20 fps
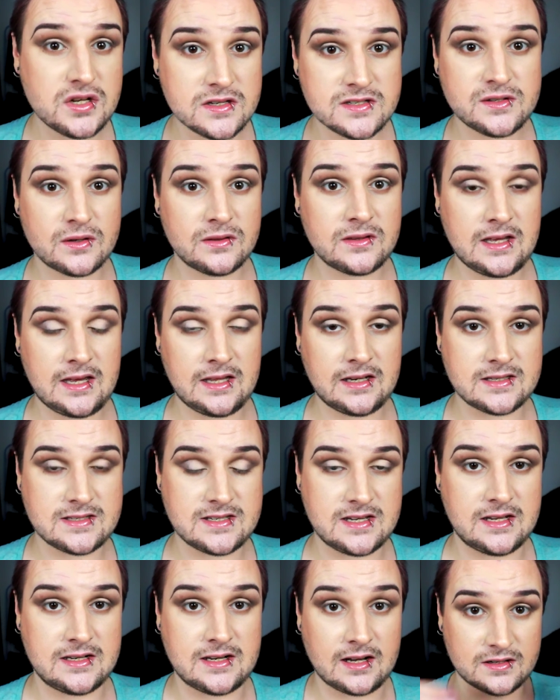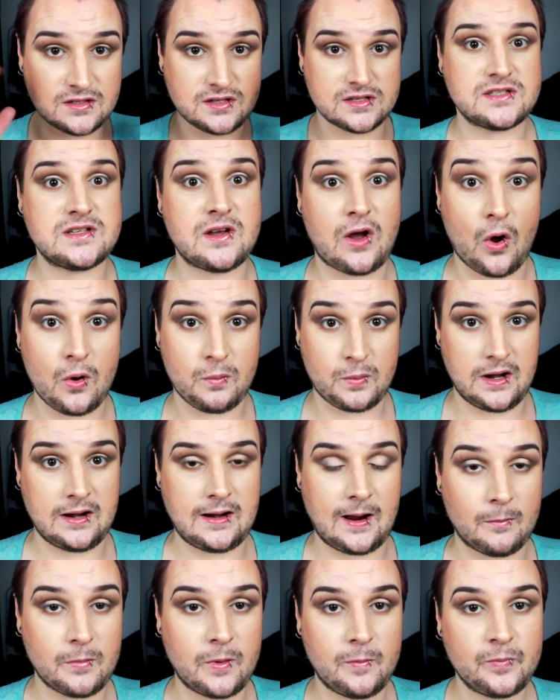just on the inner tear duct just to open
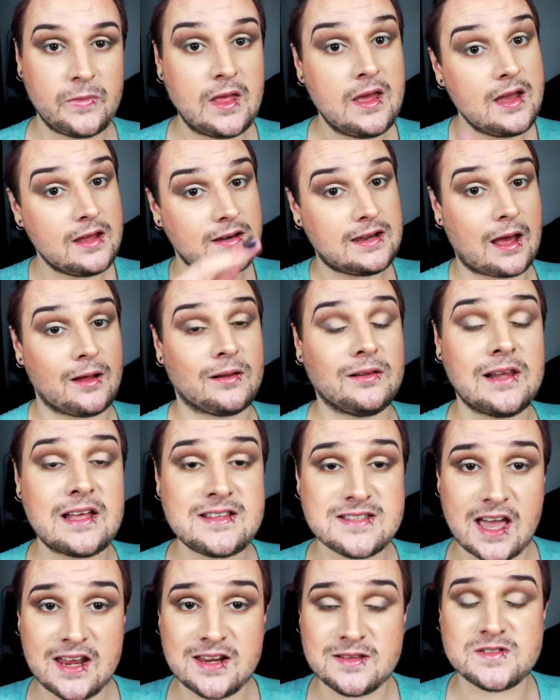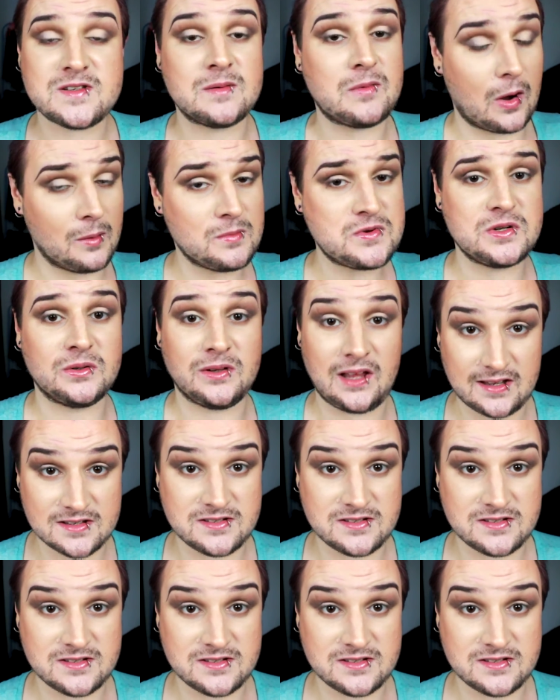it up. Now, let's add in some optional